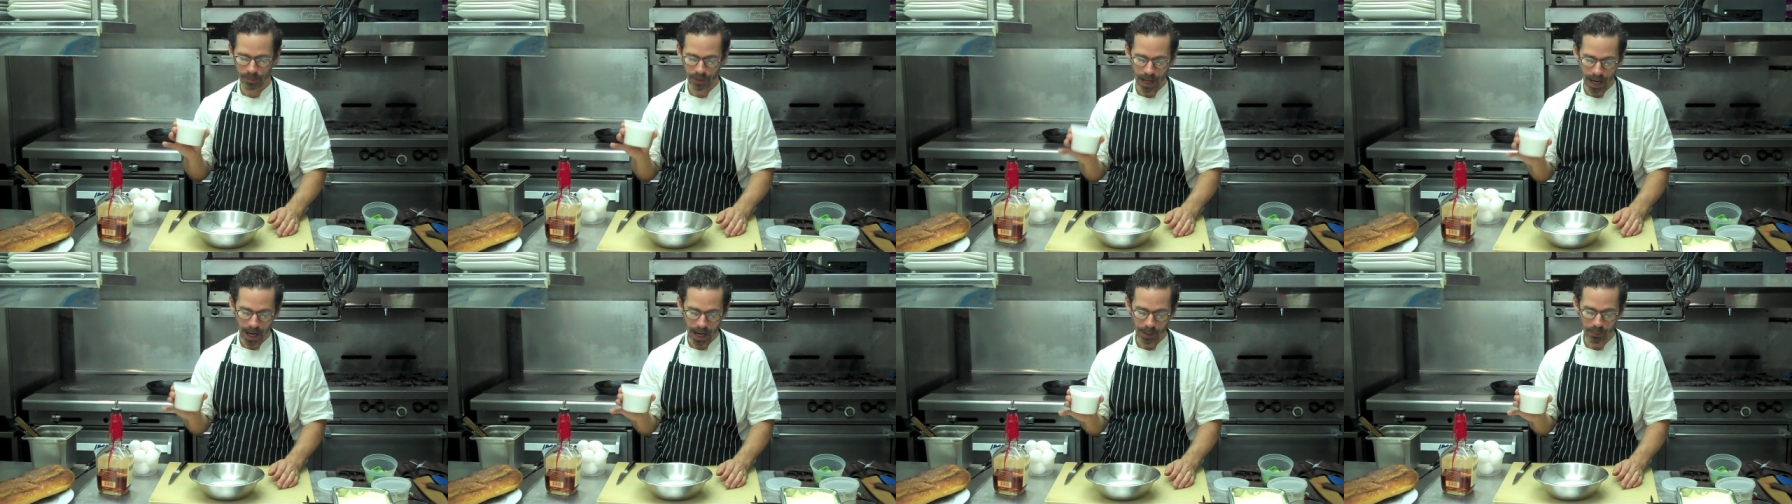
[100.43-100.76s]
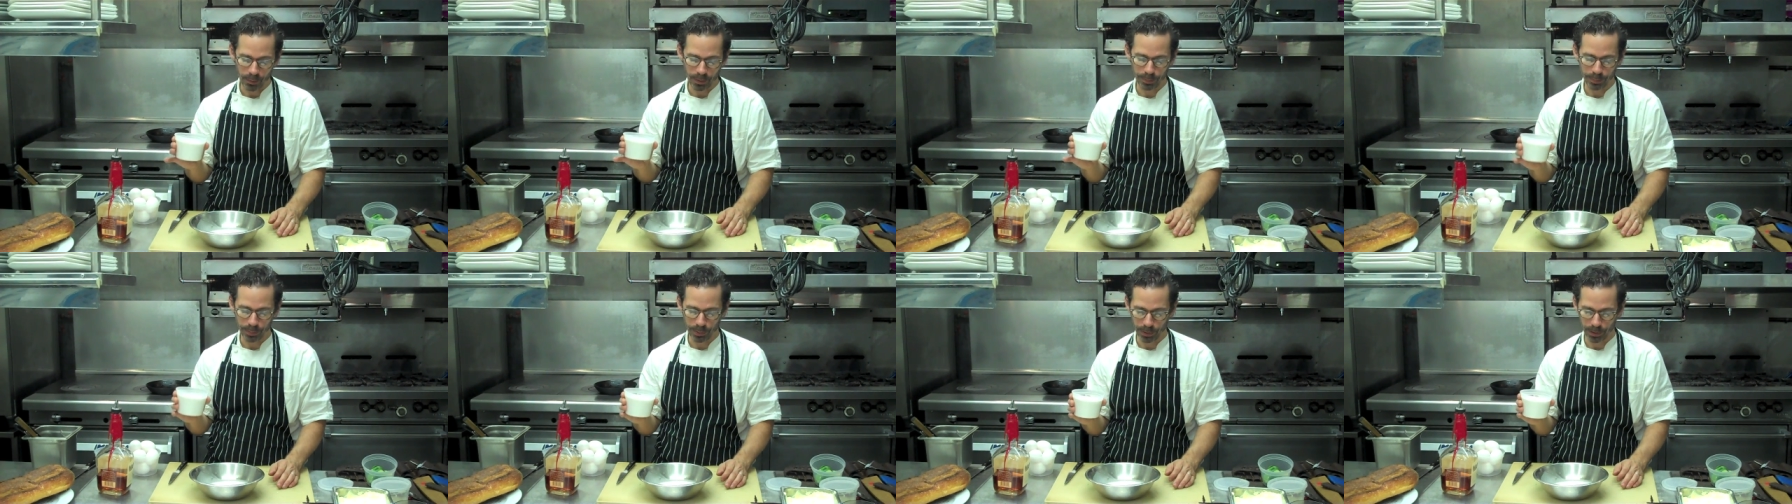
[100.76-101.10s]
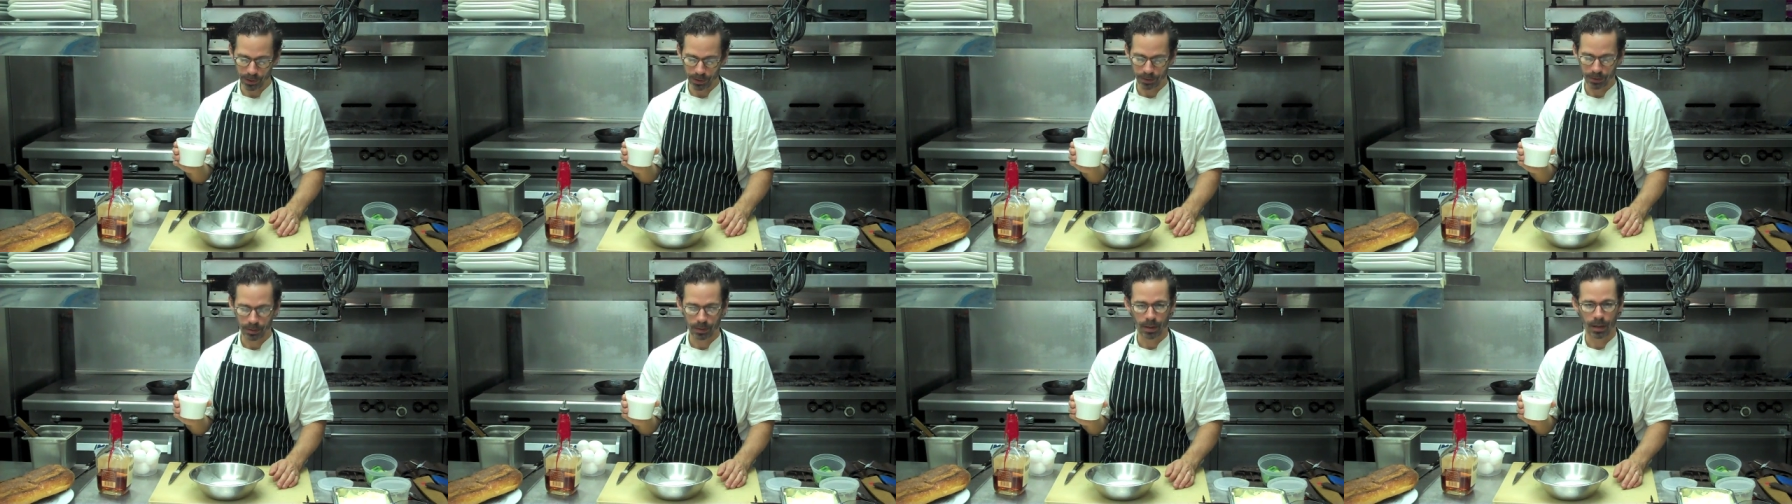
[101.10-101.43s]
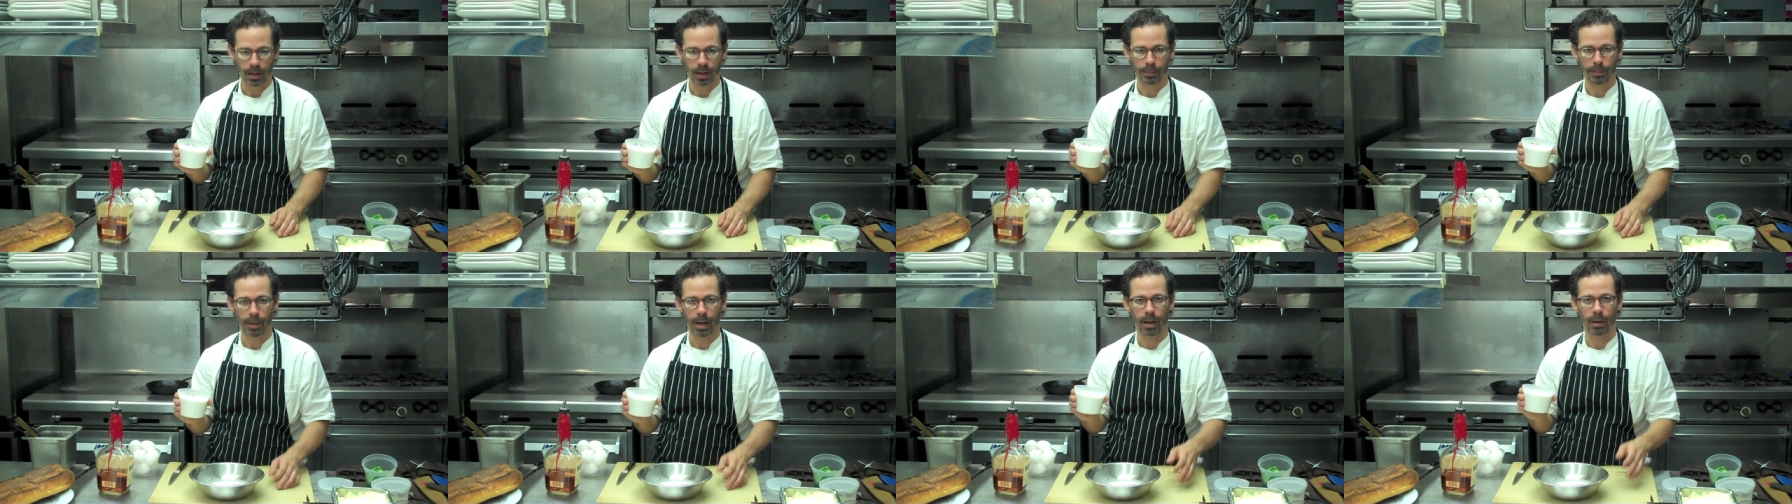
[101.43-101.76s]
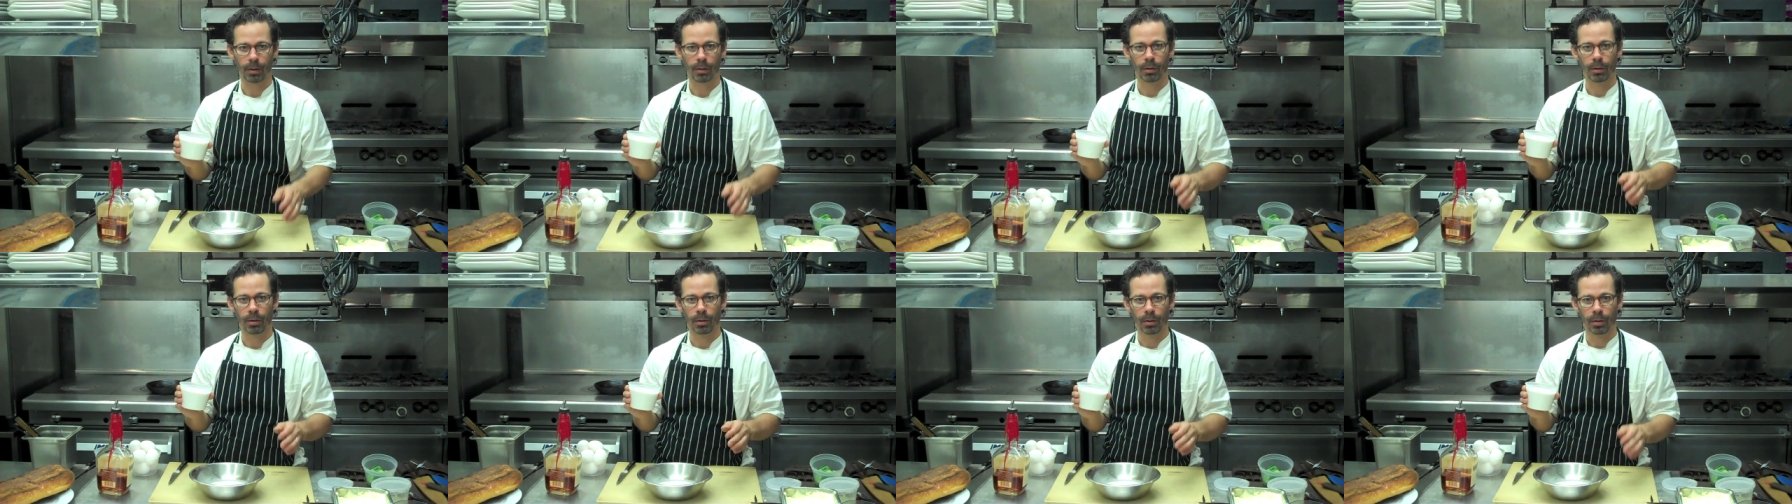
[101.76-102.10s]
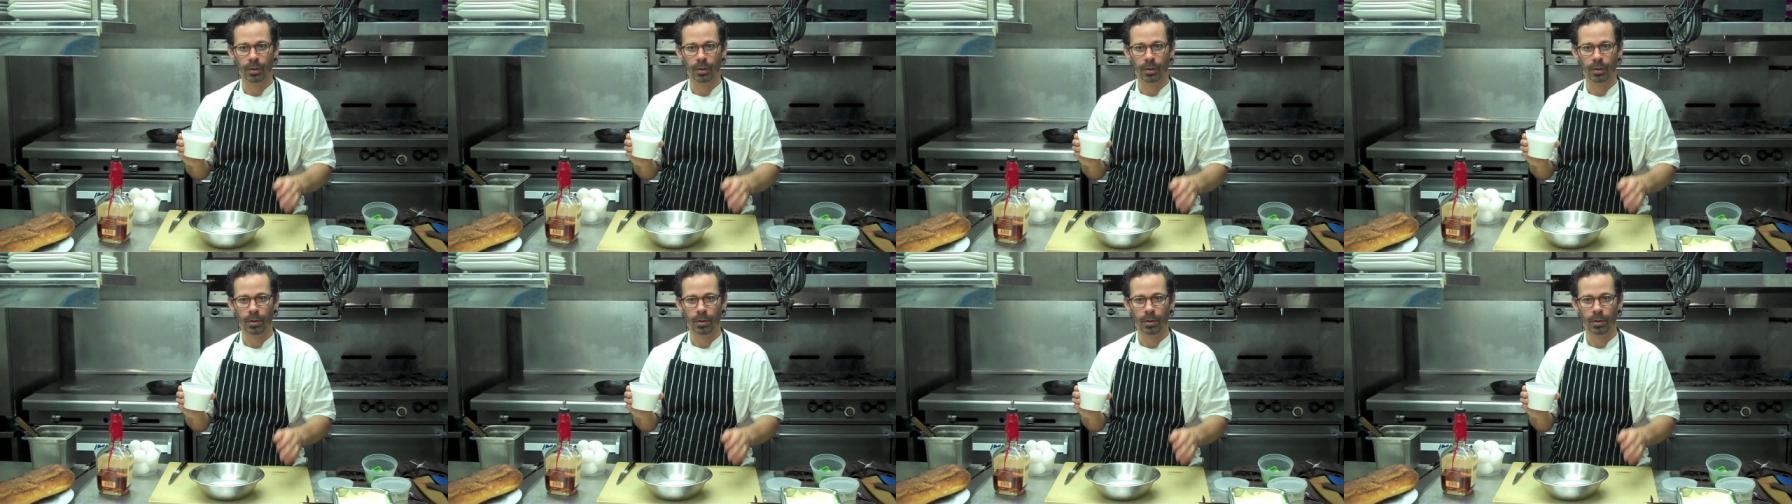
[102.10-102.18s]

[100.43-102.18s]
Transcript: I would put about